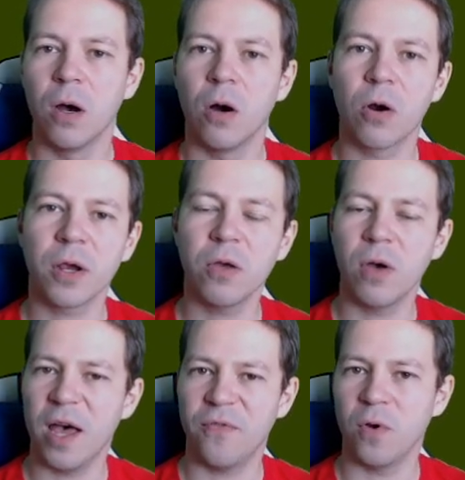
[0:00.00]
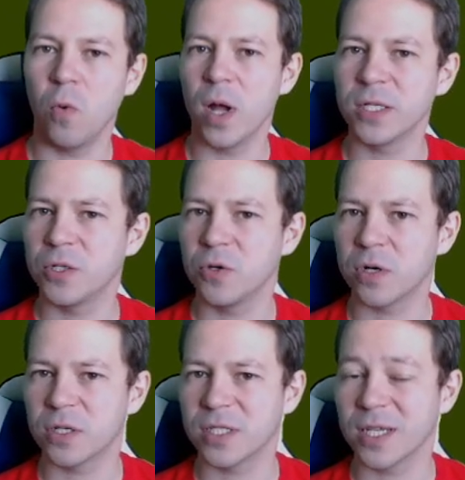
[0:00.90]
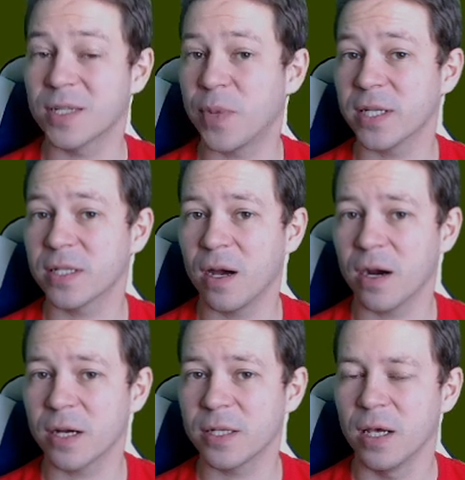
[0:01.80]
or you have a 1-suiter 6+ card,